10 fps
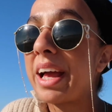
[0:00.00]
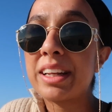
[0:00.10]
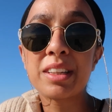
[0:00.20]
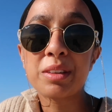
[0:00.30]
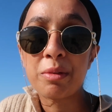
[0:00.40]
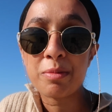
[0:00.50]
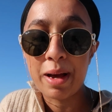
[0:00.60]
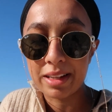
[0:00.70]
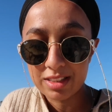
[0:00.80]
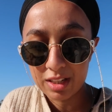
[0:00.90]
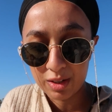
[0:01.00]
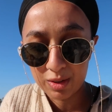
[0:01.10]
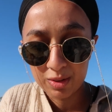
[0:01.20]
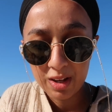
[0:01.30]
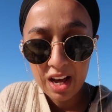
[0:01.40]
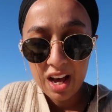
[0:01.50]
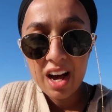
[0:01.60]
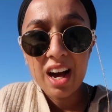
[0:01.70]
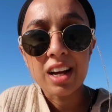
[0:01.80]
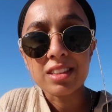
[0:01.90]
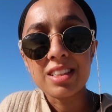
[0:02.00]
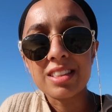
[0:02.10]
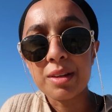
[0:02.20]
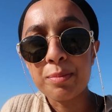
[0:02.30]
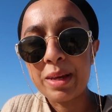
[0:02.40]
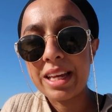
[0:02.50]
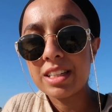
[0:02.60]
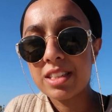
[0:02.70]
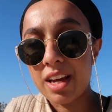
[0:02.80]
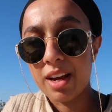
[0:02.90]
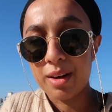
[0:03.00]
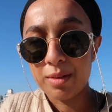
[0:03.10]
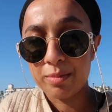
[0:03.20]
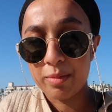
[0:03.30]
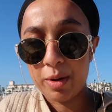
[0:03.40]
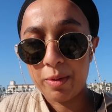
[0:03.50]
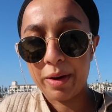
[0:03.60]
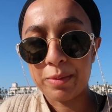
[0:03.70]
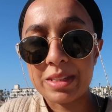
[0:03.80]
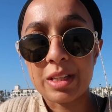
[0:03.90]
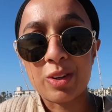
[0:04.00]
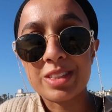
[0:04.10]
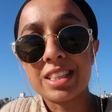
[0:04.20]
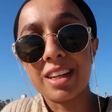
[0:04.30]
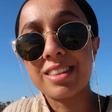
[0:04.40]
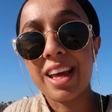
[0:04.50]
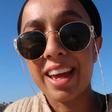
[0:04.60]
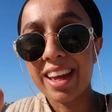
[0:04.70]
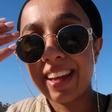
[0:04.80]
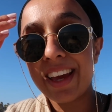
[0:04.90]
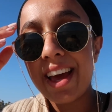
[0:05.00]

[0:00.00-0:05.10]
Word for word: I ended up coming back to Huntington Beach um, where I was on Sunday